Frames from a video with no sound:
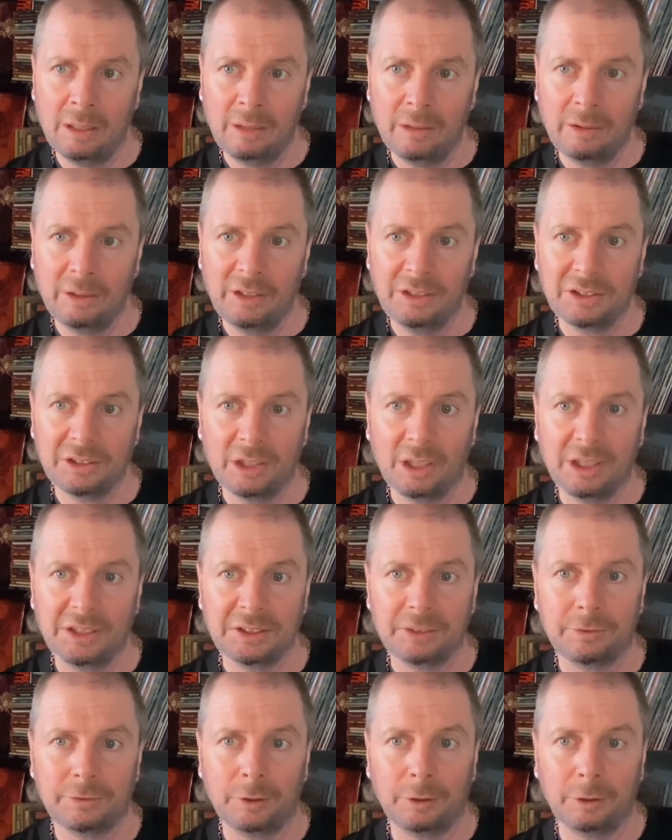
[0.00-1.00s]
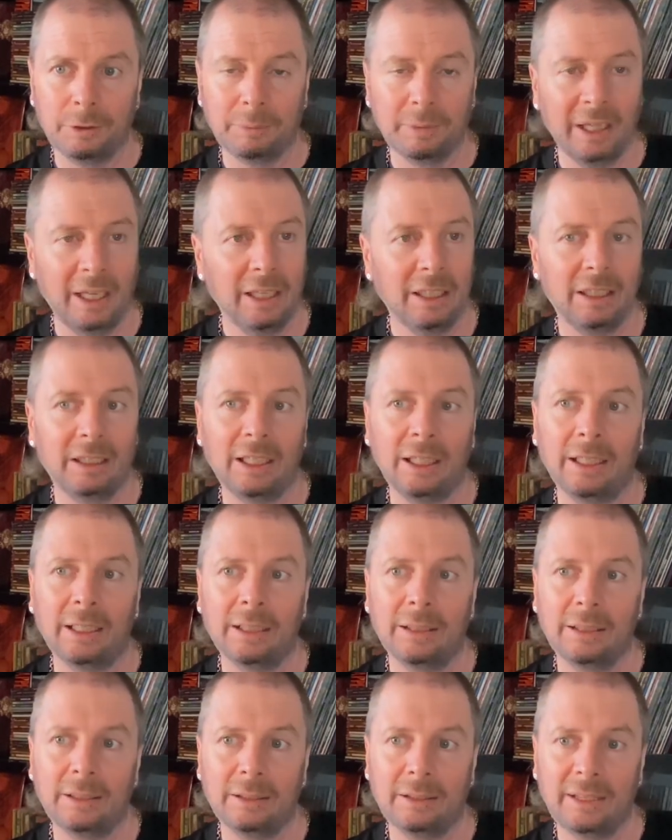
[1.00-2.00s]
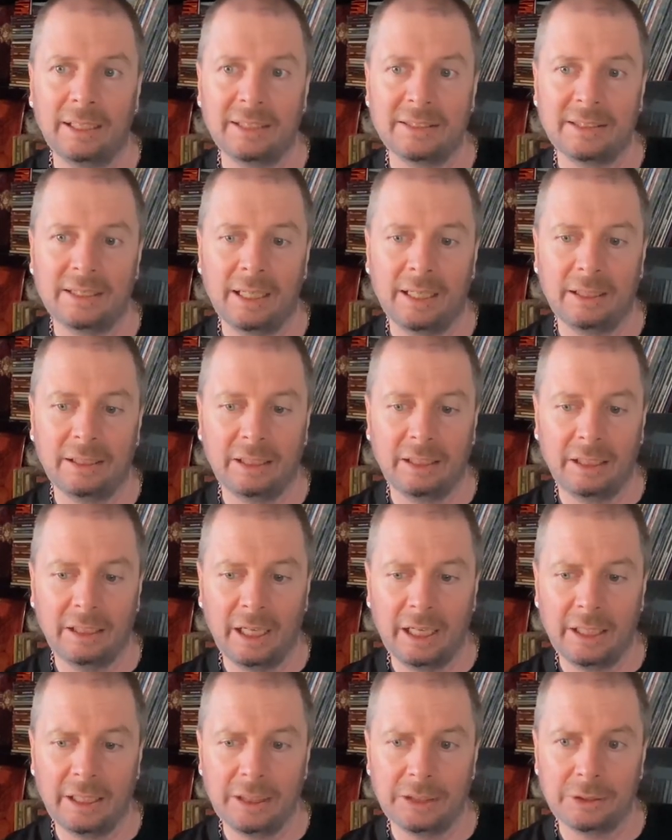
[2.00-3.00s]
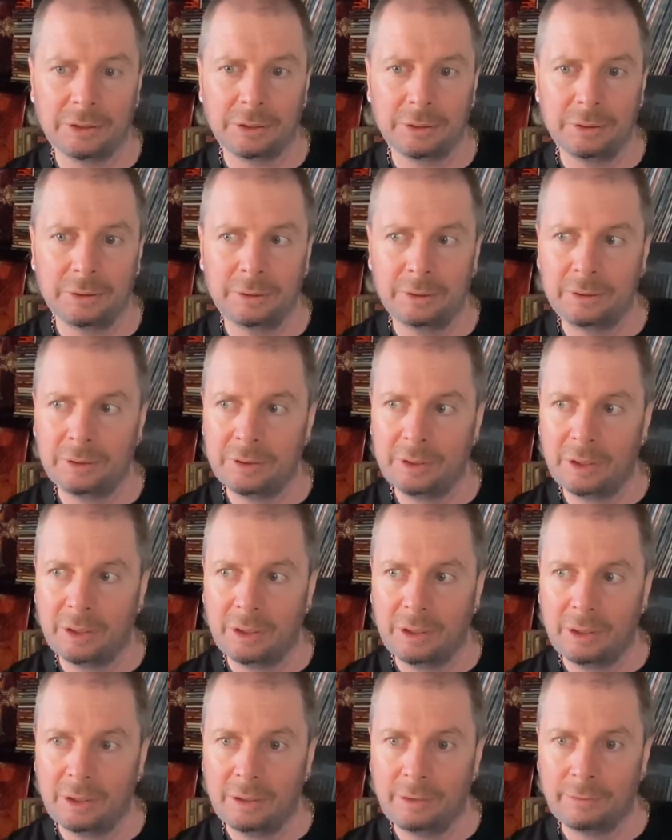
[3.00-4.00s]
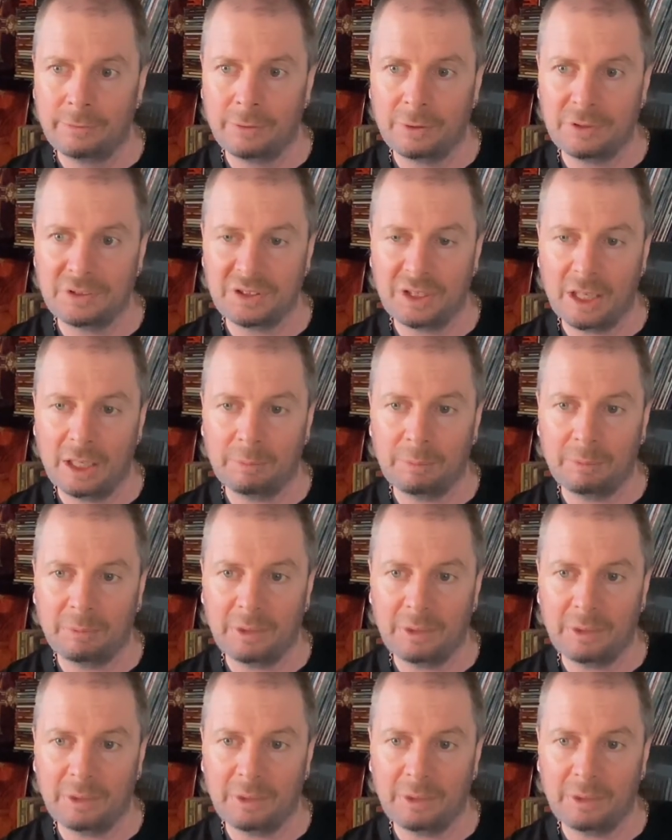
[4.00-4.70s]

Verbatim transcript: These guys are from Canada. They started in 82 first album